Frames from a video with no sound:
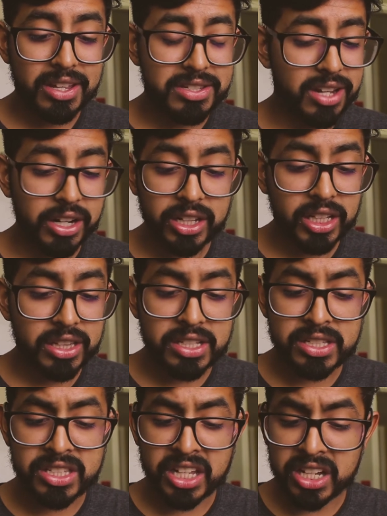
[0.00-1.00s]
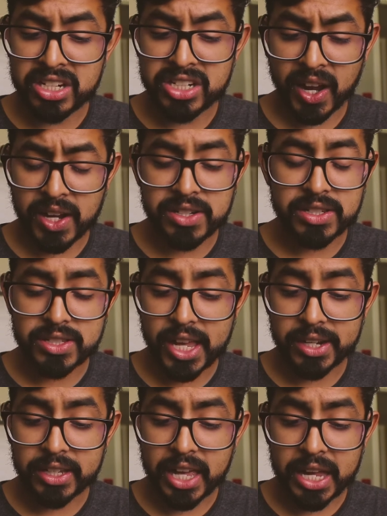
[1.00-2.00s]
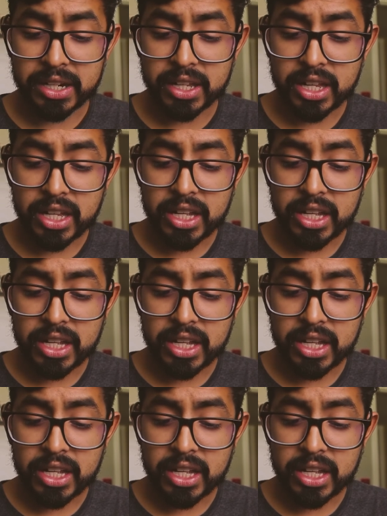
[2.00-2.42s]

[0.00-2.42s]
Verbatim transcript: Suddenly the scene changes yet again.